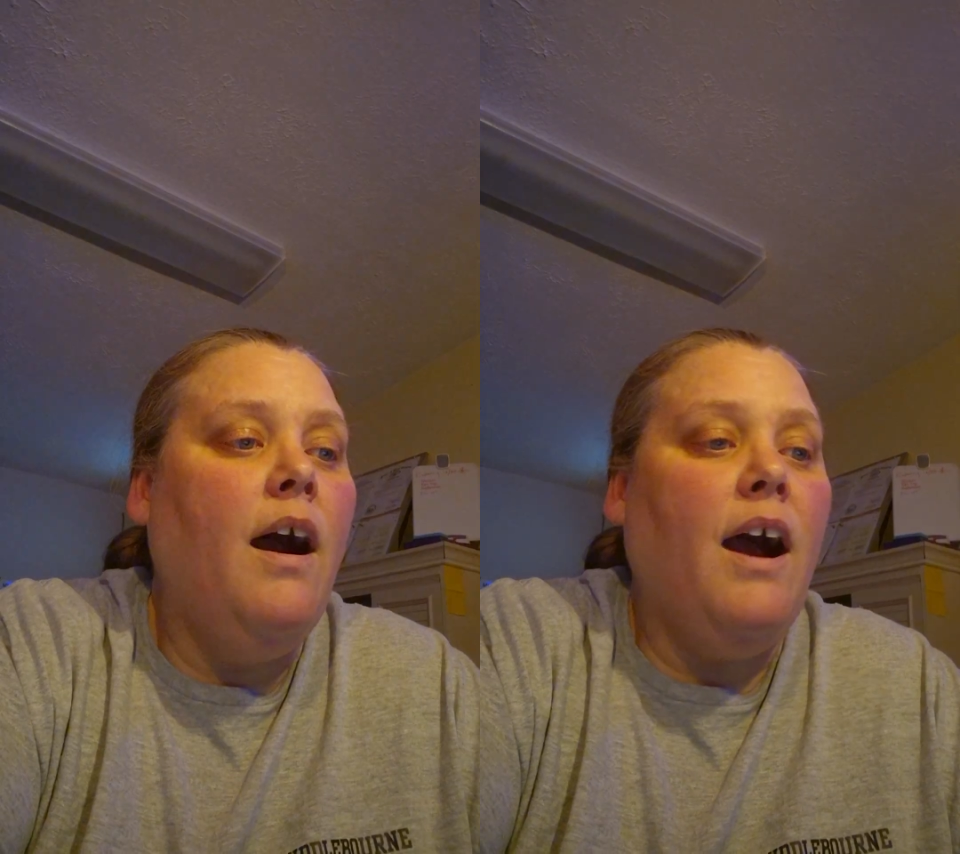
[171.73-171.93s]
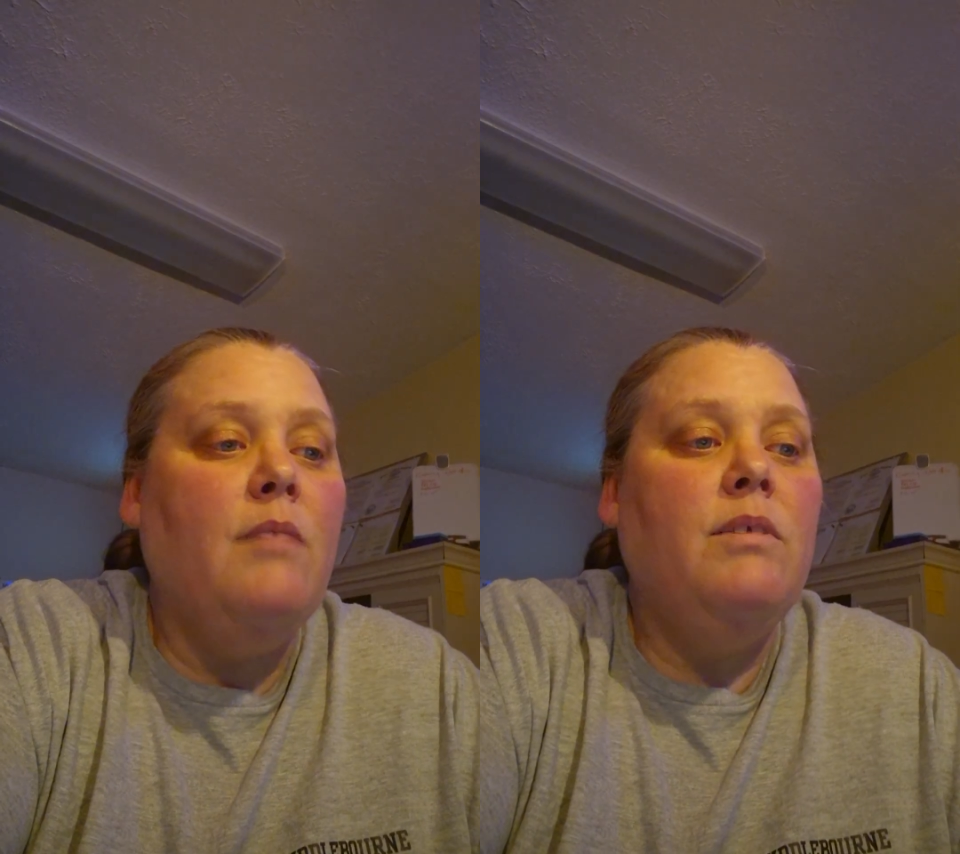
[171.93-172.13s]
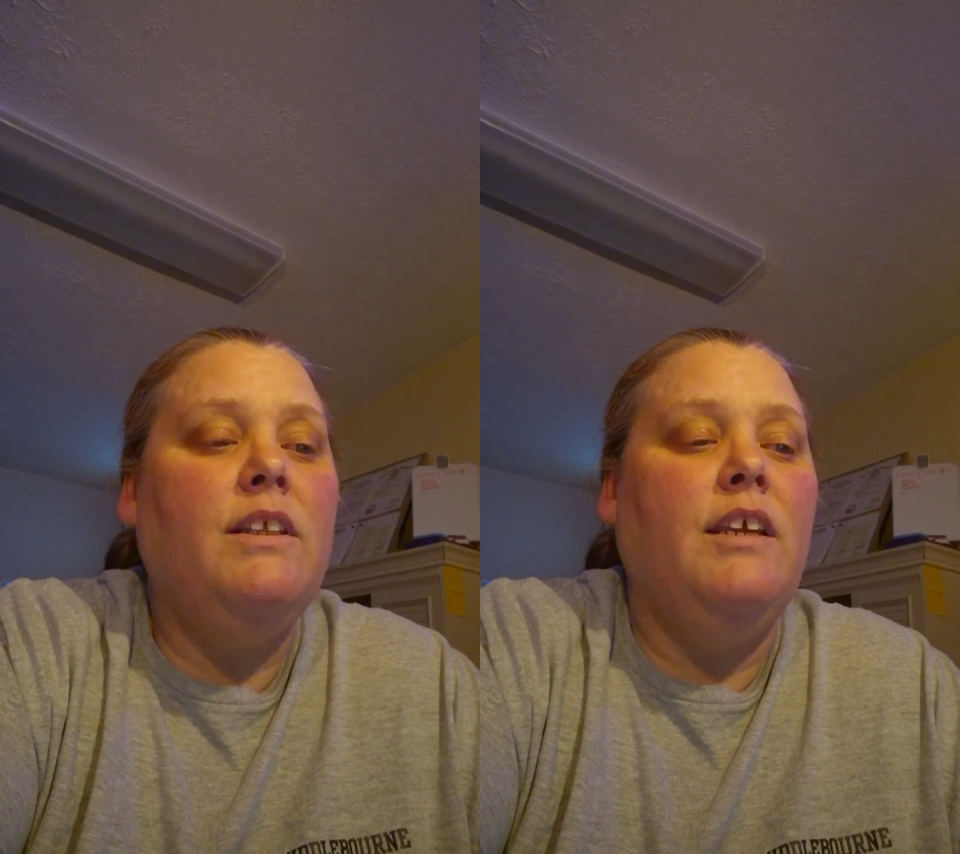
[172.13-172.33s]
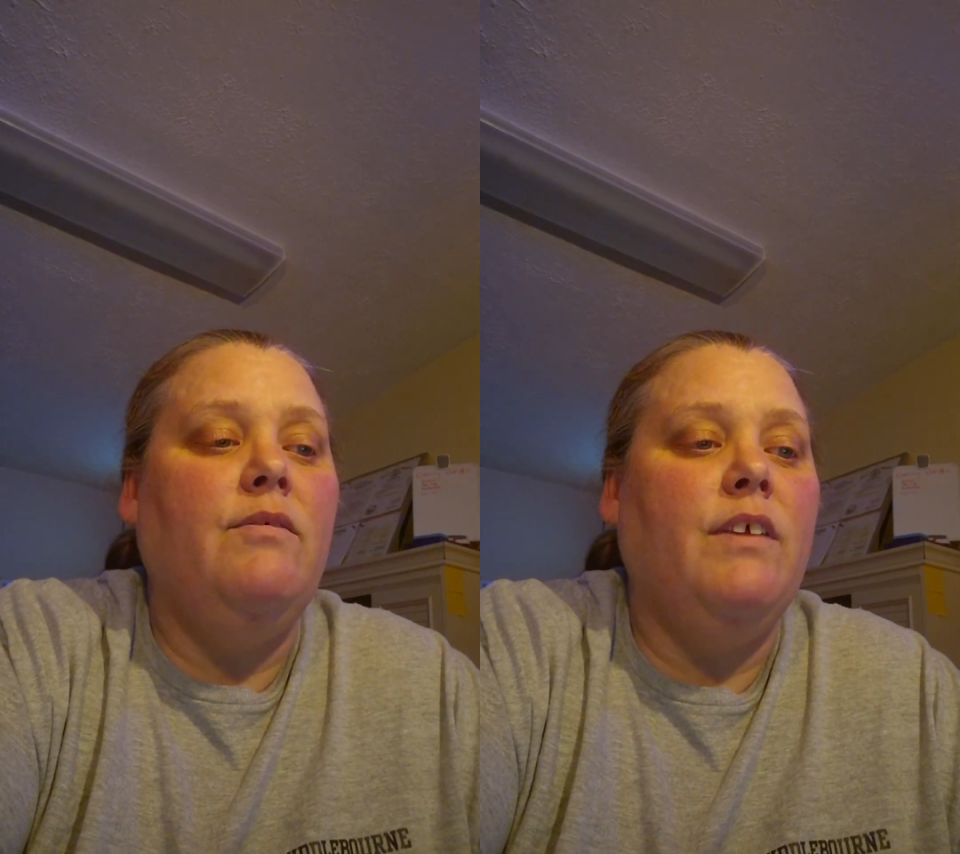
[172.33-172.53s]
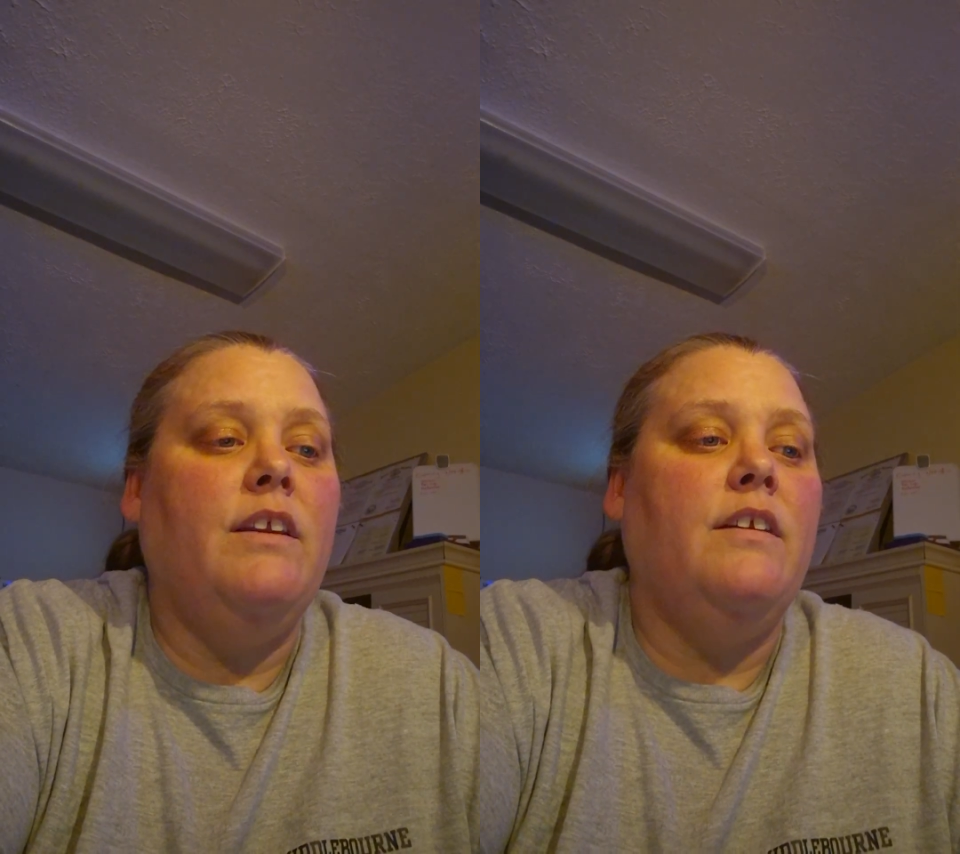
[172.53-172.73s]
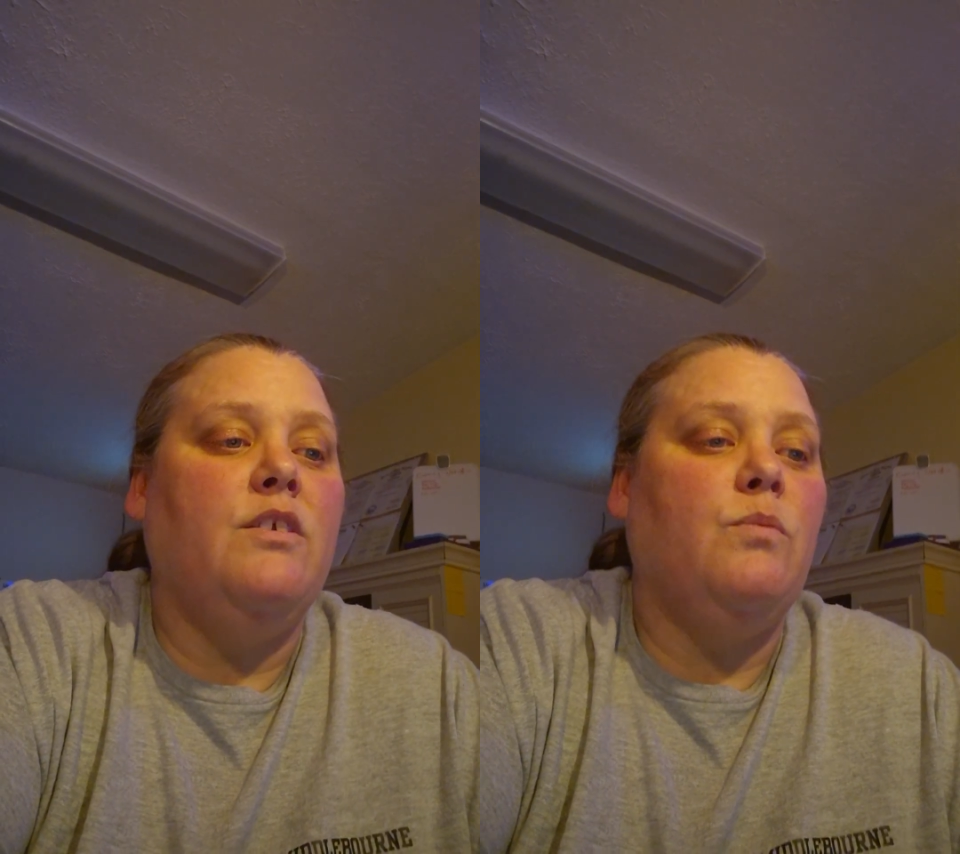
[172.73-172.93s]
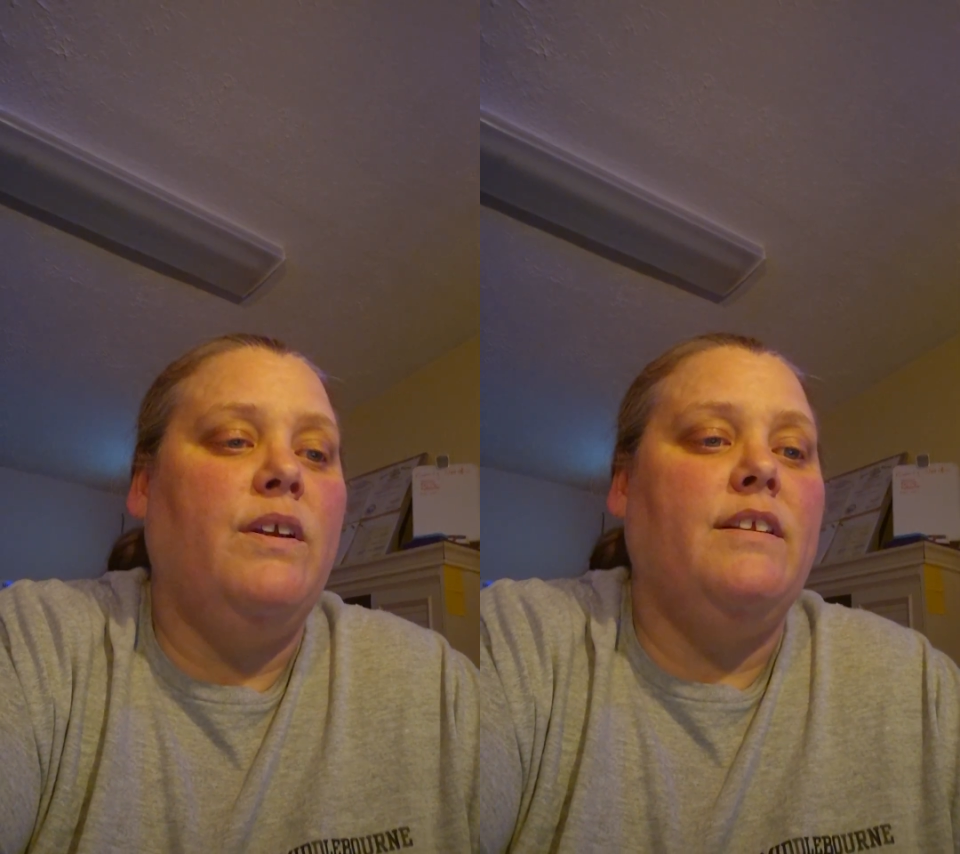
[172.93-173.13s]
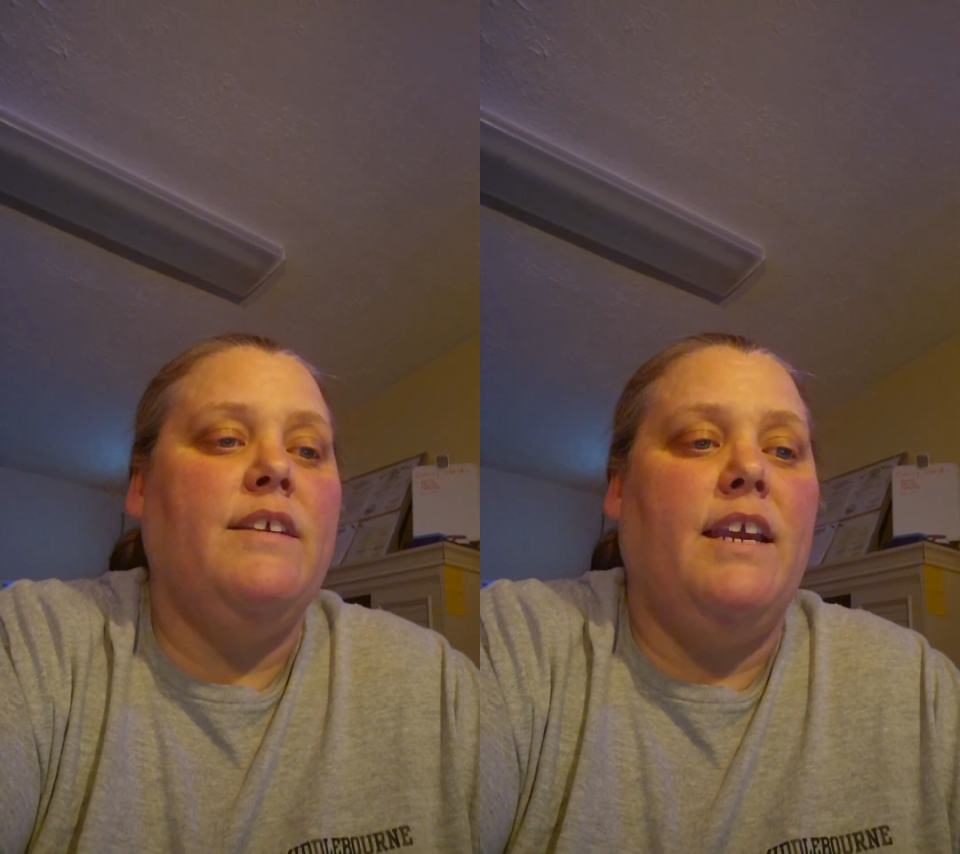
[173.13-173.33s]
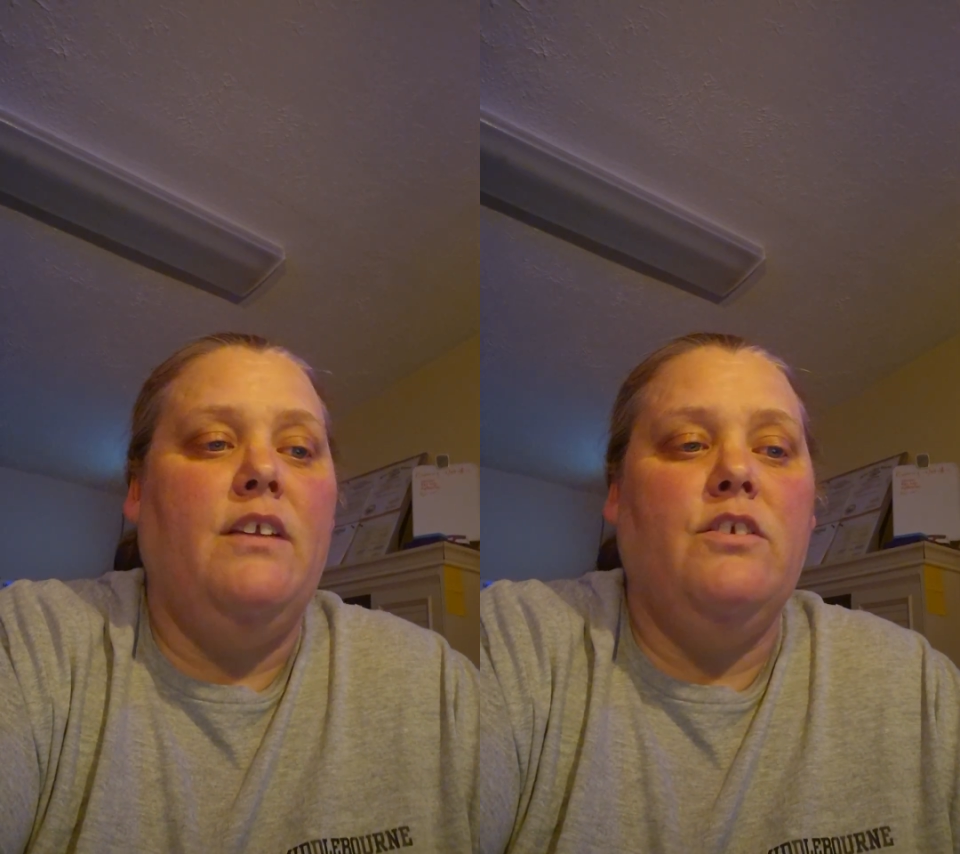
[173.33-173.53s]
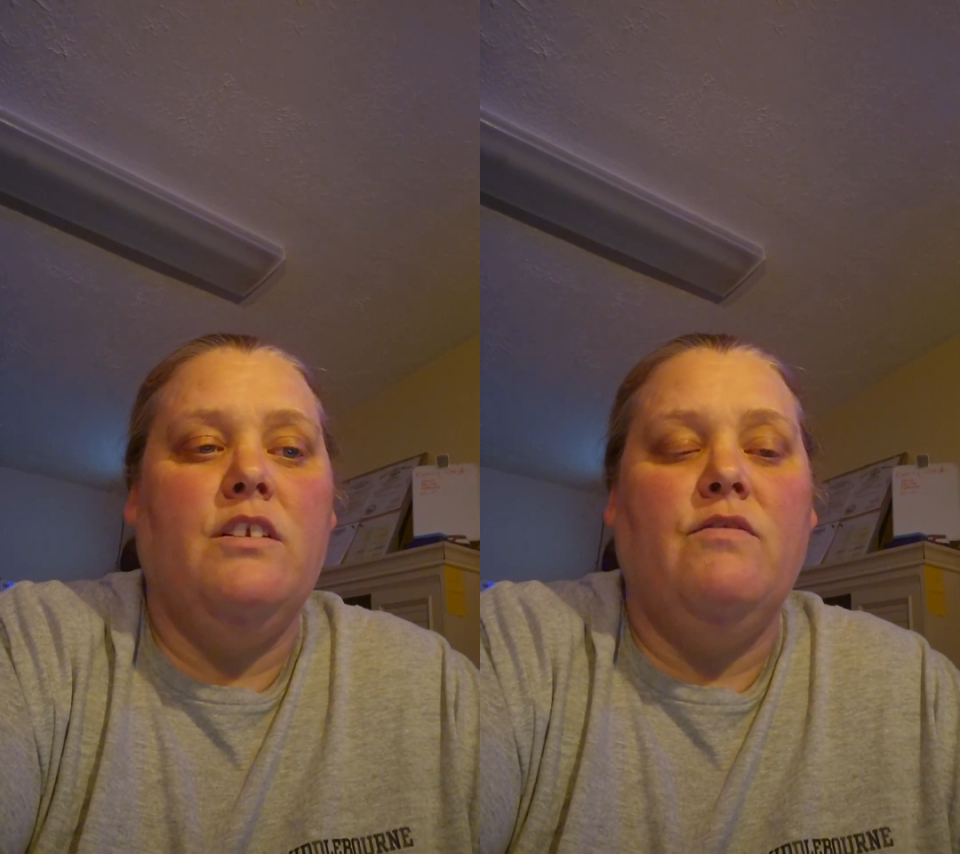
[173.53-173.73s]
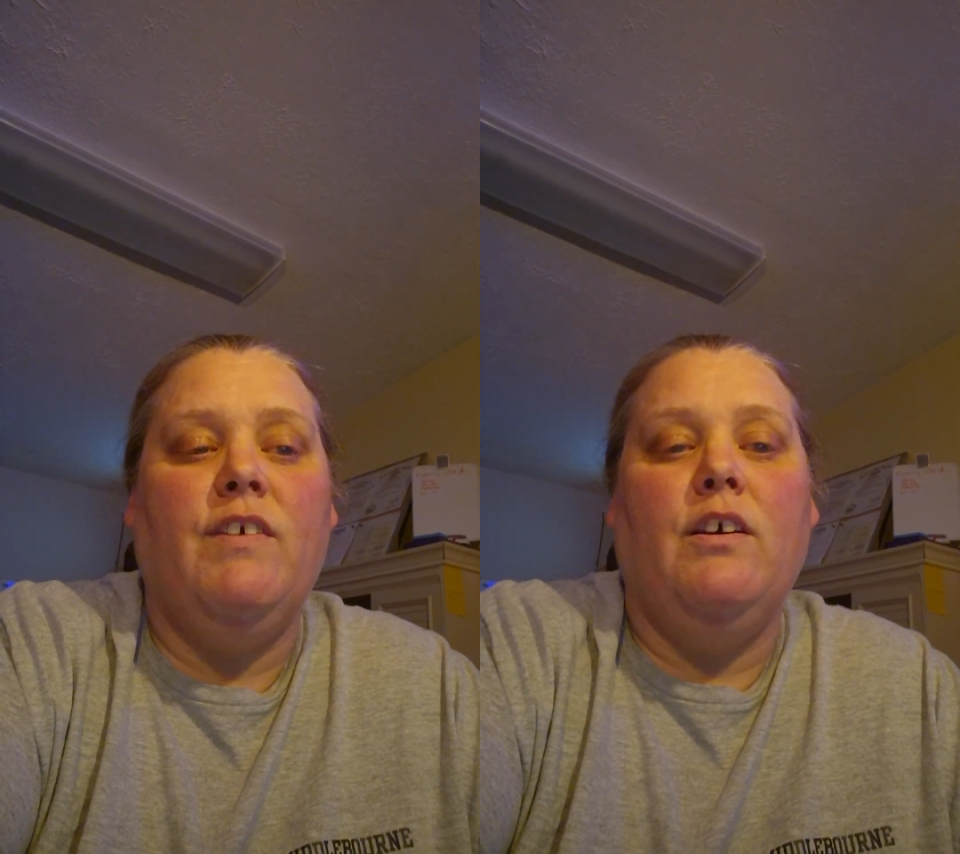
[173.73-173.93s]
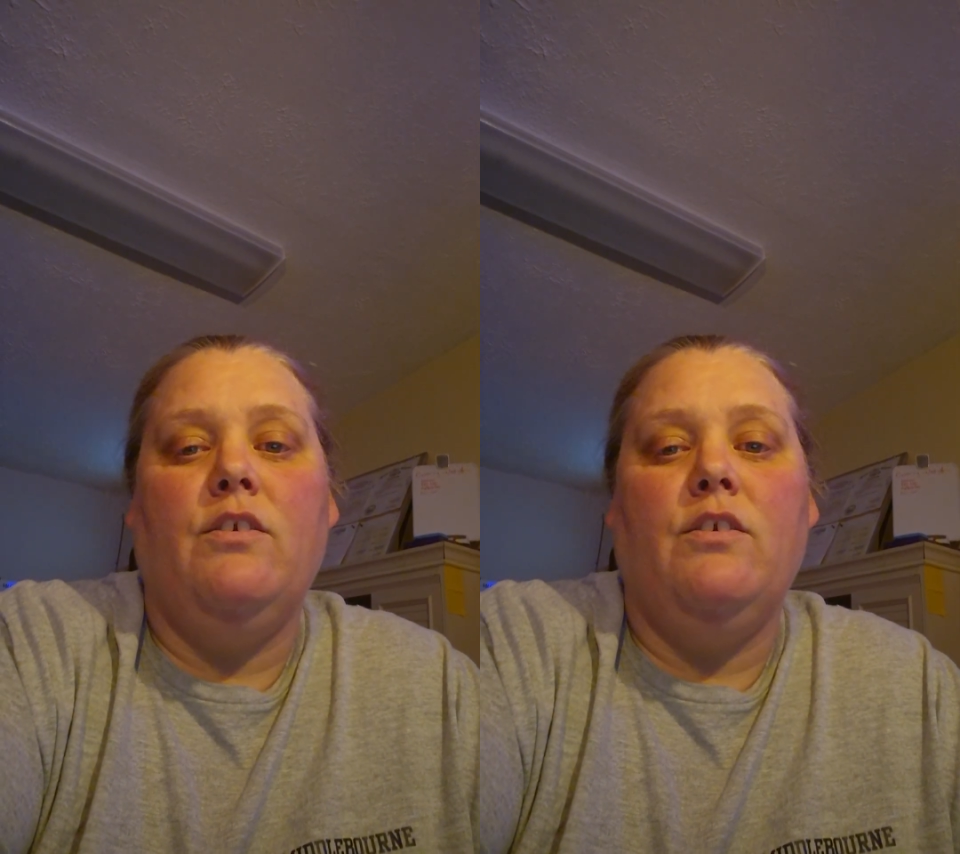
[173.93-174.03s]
I believe that it is when its agents fail